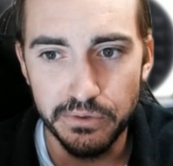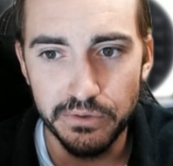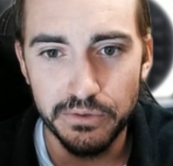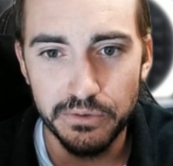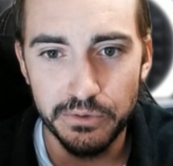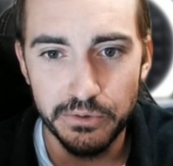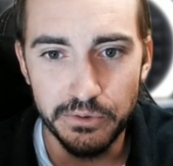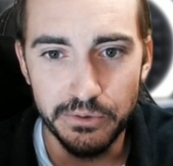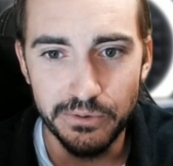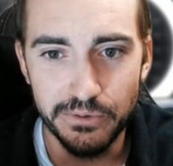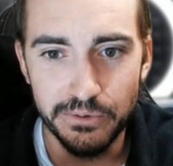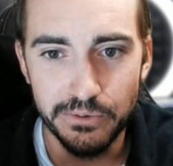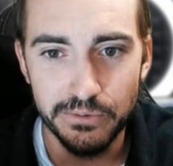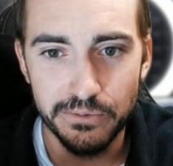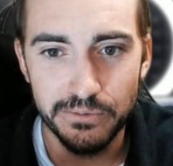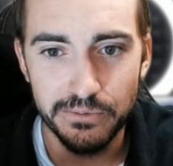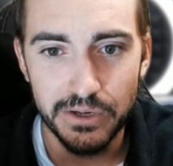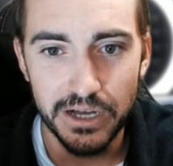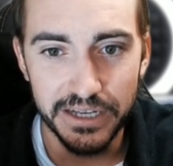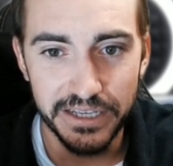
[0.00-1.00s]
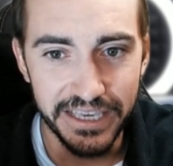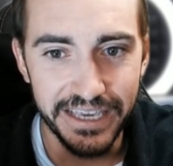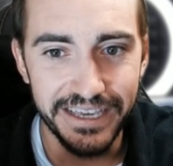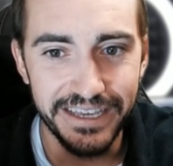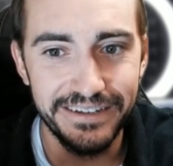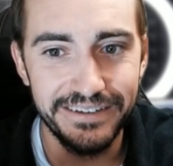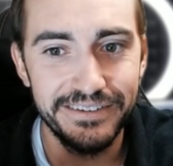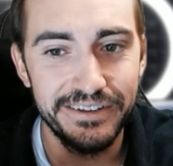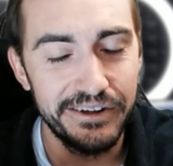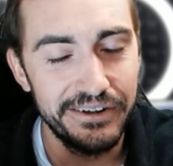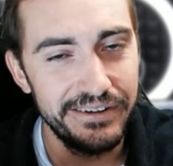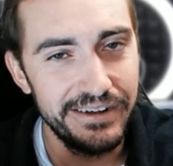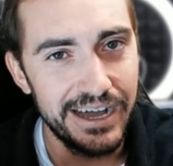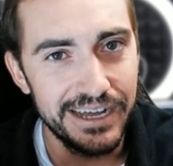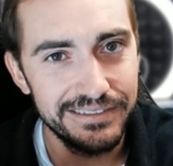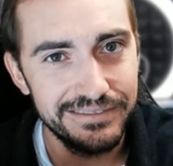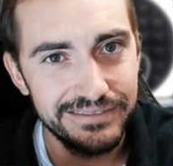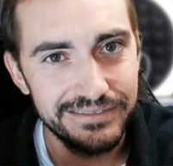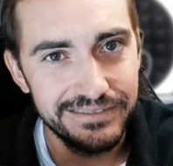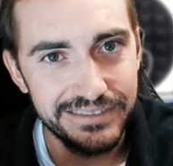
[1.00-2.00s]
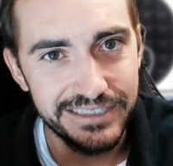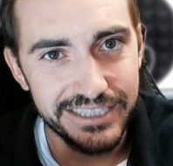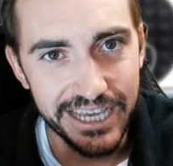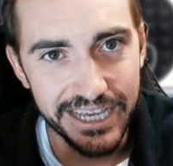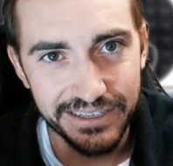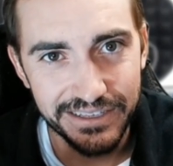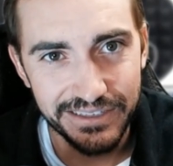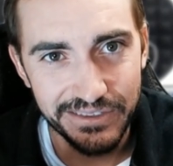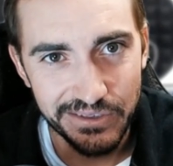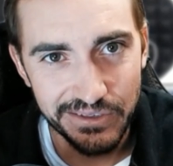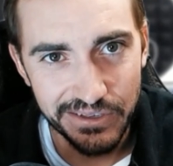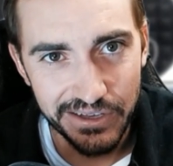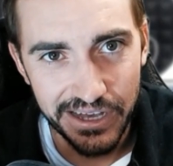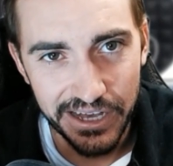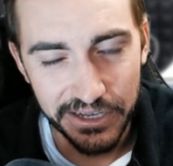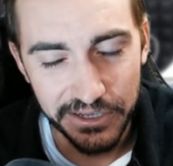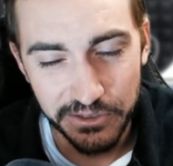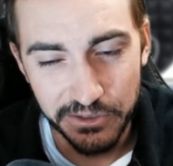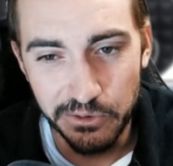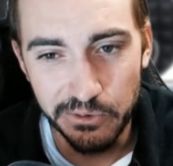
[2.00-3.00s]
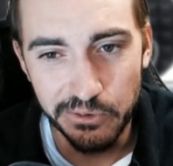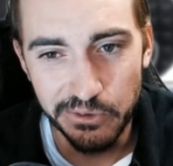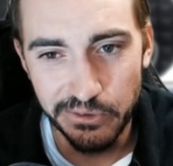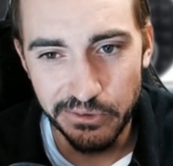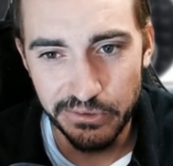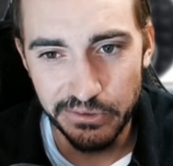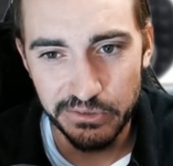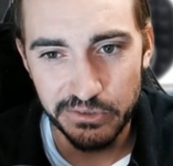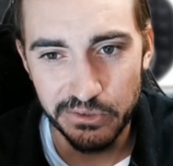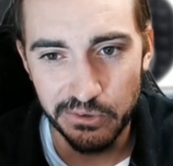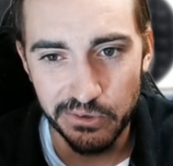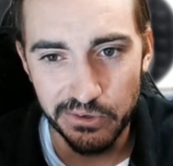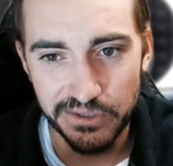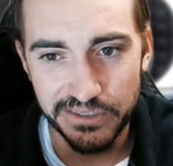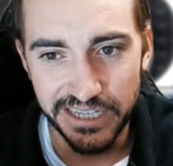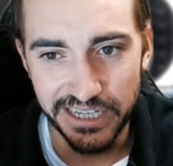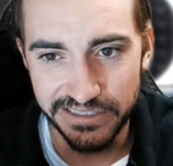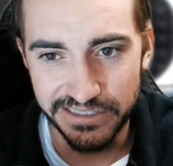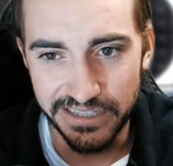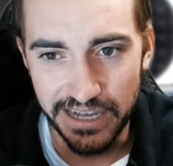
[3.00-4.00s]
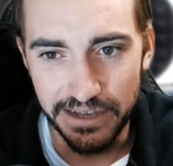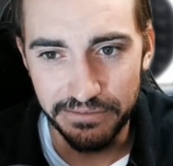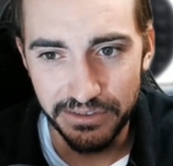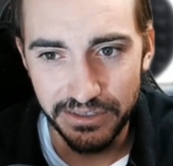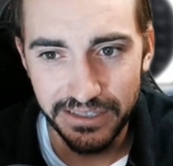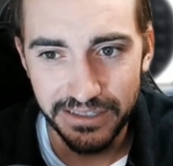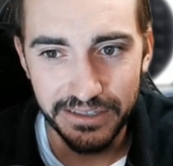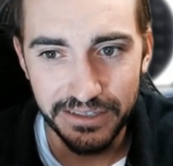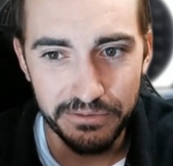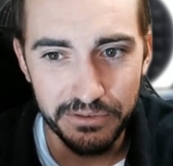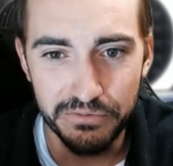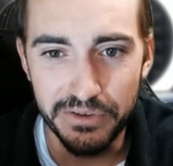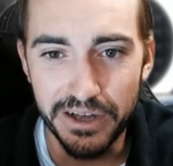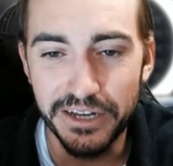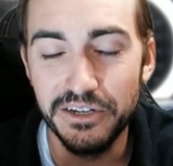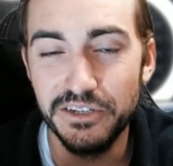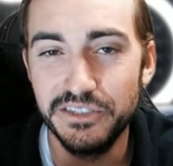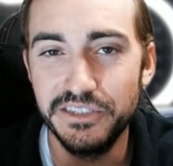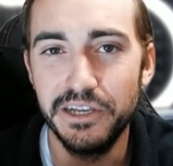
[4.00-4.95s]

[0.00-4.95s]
who again, are not tech uh, gurus or tech savvy. If you find yourself